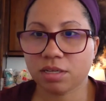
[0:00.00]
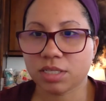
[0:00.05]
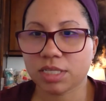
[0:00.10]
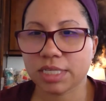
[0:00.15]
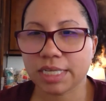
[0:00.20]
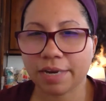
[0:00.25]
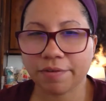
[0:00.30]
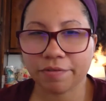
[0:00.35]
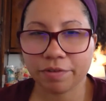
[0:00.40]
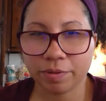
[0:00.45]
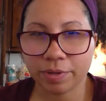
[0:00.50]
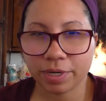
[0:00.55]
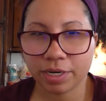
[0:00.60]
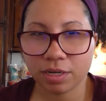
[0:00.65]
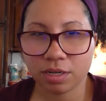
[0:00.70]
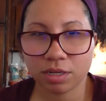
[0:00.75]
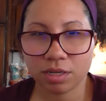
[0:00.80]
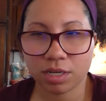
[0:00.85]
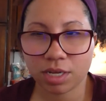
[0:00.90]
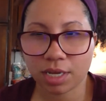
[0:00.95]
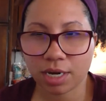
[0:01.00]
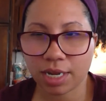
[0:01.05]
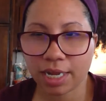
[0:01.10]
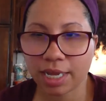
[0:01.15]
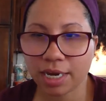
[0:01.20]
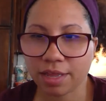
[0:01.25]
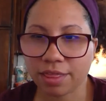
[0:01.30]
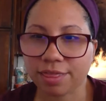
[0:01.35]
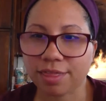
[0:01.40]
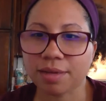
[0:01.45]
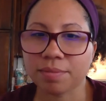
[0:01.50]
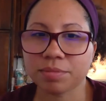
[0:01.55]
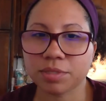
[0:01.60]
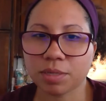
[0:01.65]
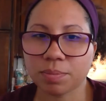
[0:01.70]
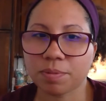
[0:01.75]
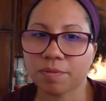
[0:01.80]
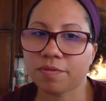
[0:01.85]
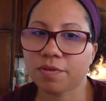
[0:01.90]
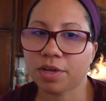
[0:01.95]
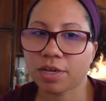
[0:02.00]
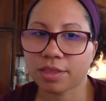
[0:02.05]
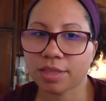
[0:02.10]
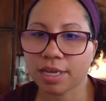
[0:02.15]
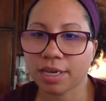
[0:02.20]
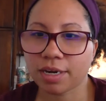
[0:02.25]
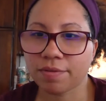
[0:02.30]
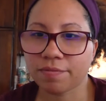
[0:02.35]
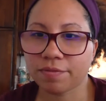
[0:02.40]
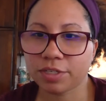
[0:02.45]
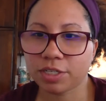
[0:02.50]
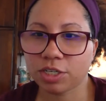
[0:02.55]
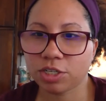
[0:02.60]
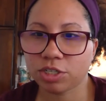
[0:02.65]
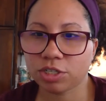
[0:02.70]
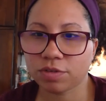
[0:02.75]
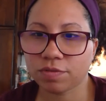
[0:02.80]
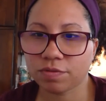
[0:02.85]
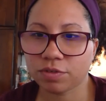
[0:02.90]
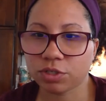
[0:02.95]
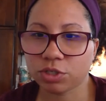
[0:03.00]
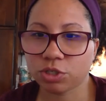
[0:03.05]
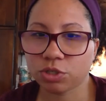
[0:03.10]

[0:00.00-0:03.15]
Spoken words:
Did everyone, can I get a thumbs up if you got that invitation for